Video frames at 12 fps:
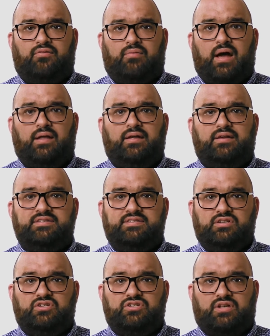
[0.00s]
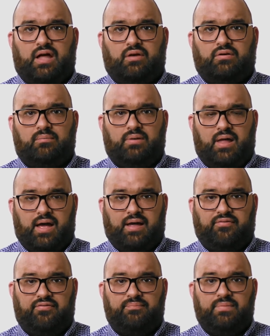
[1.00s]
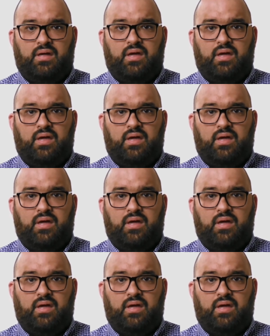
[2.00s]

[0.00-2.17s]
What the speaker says: directly to CJIS Cloud Compliance.